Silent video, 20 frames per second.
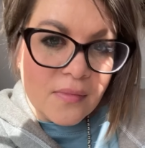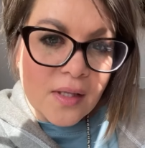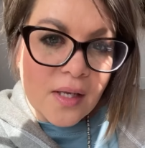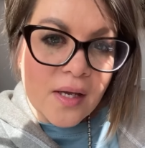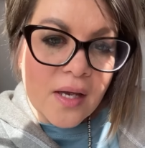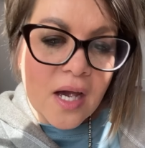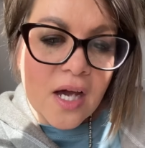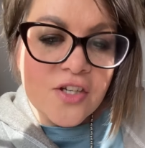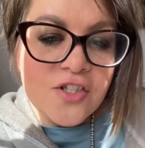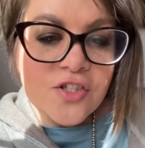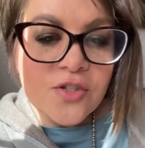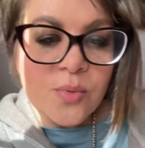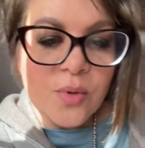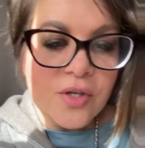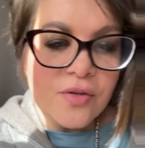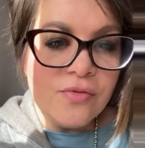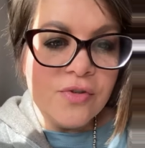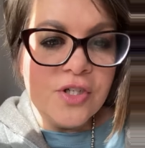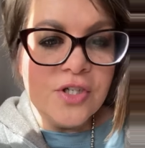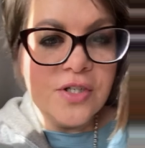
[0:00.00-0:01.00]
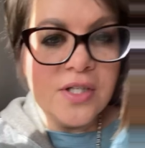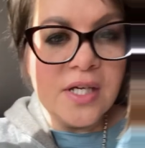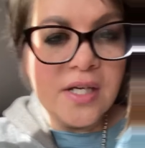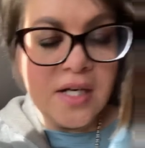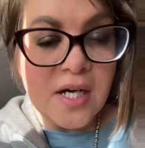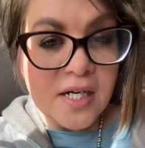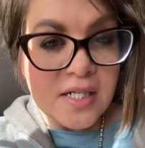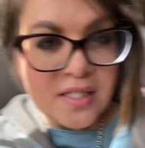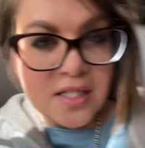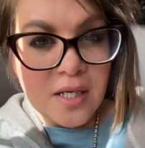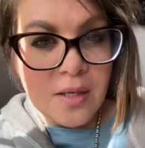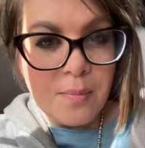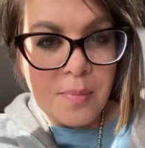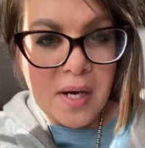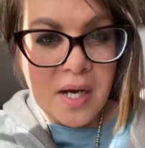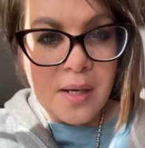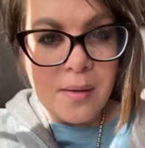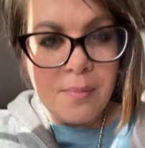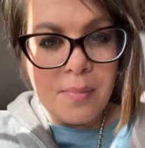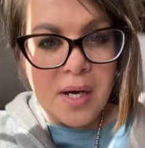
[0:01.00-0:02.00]
I just want to run an idea
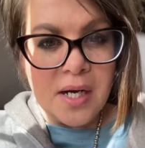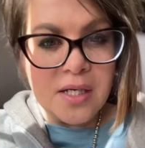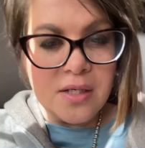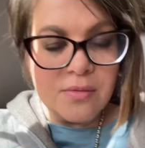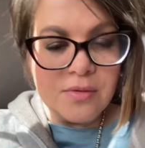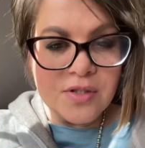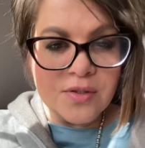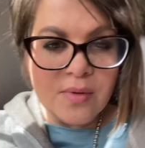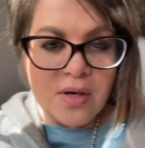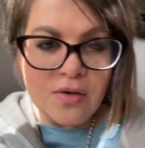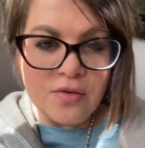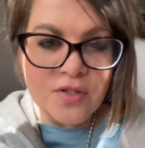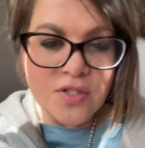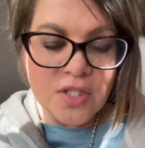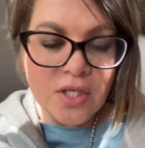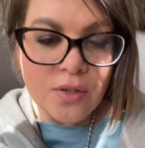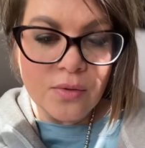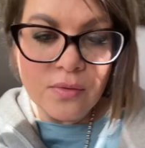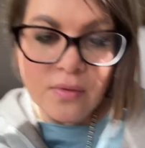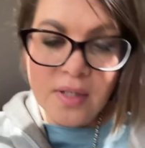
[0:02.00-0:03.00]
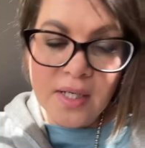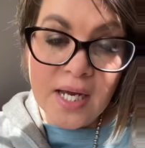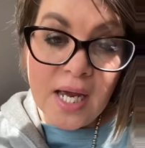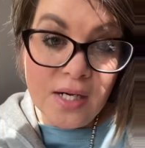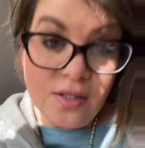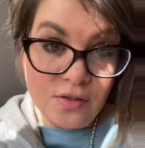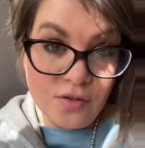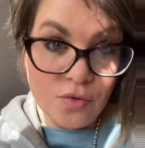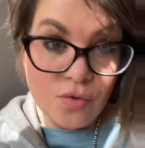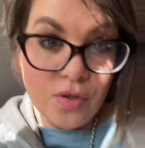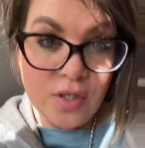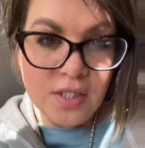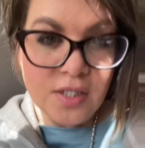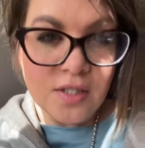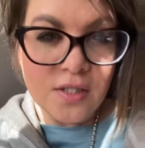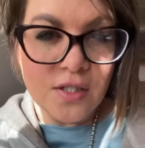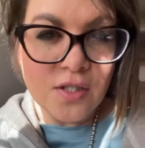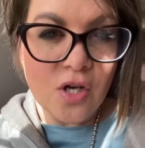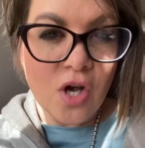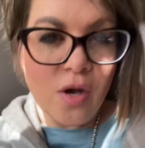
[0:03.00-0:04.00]
by you as well. So again, talking
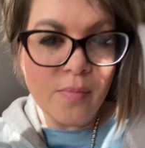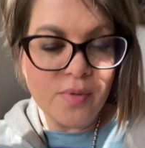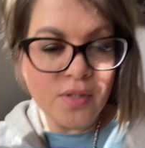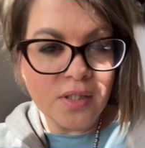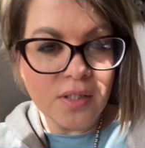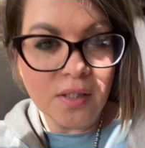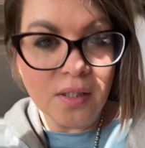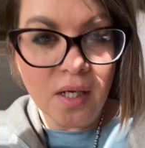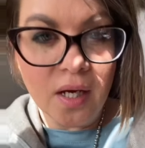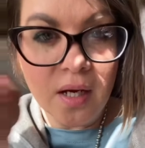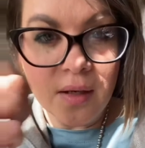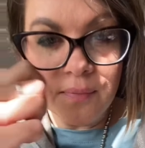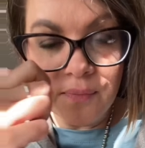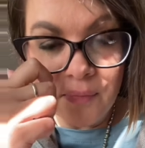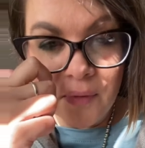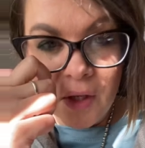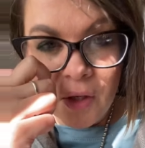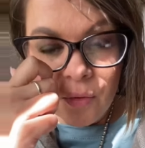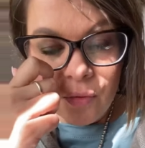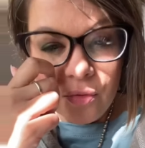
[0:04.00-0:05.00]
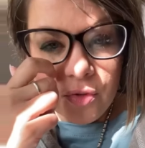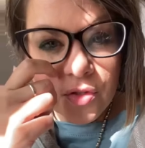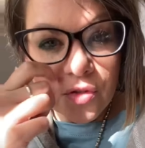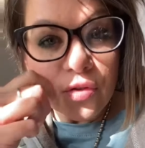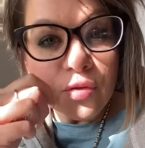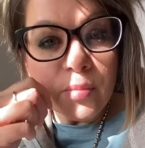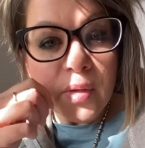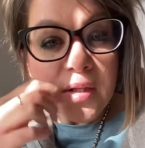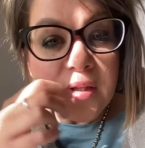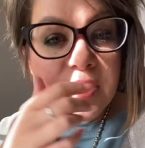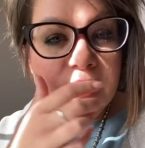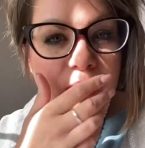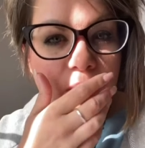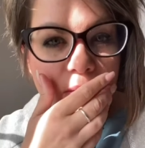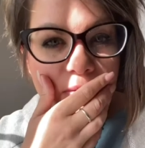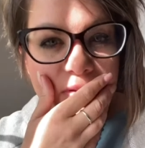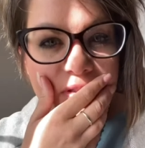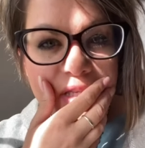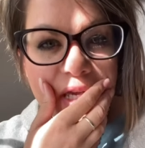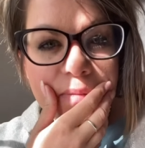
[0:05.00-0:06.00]
to Saab earlier, we were talking about this
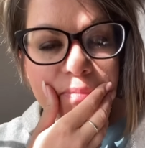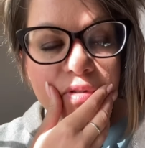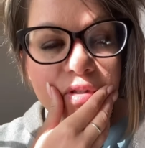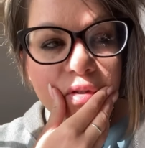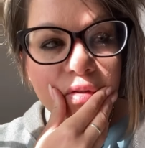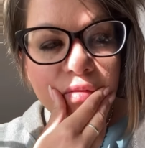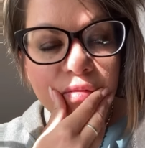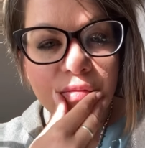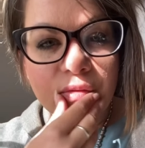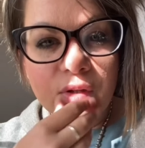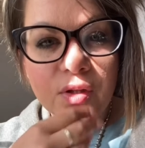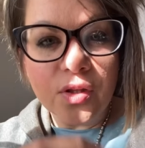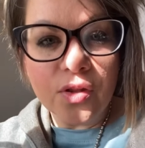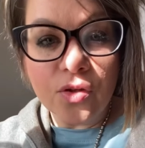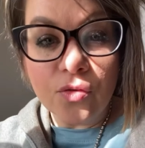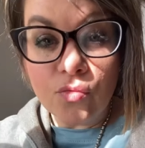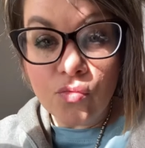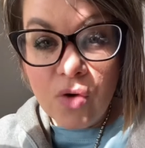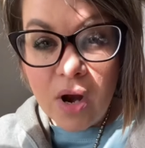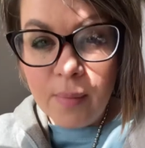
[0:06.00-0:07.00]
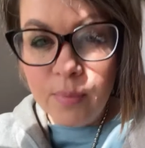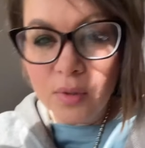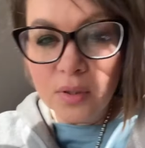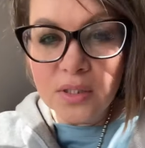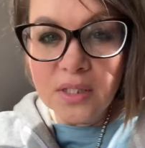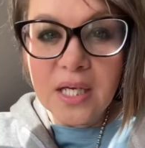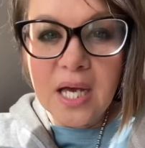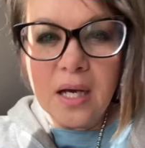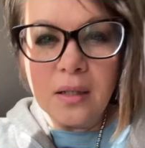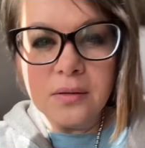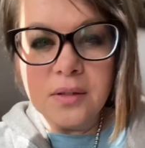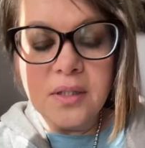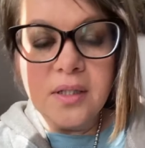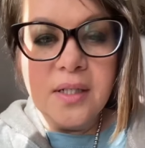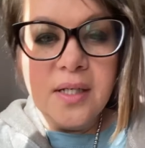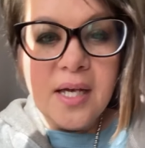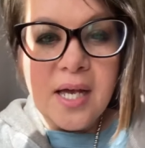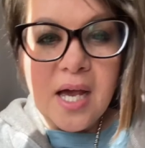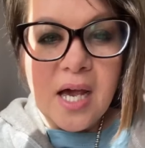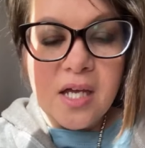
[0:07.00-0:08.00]
concept of the rebel yell,
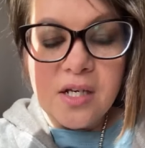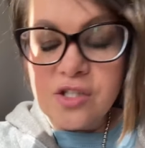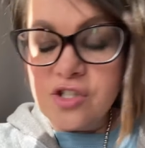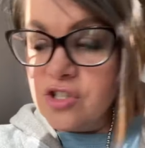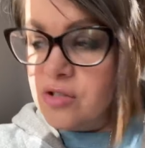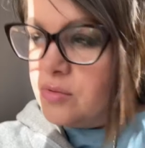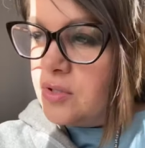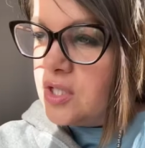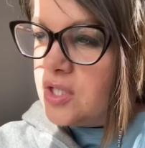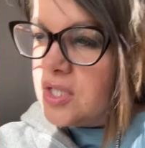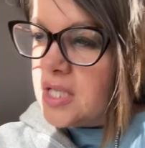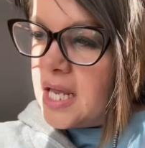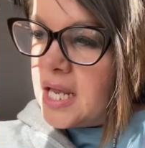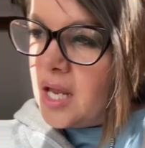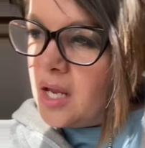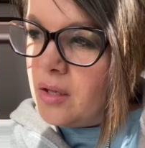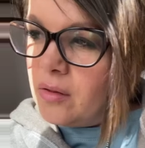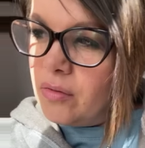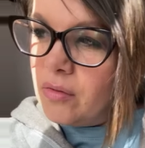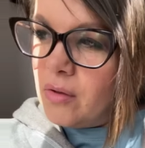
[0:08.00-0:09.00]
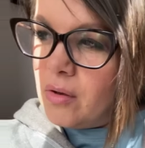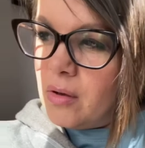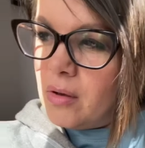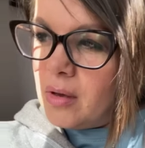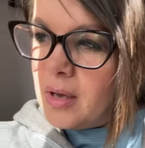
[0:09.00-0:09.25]
and she was saying that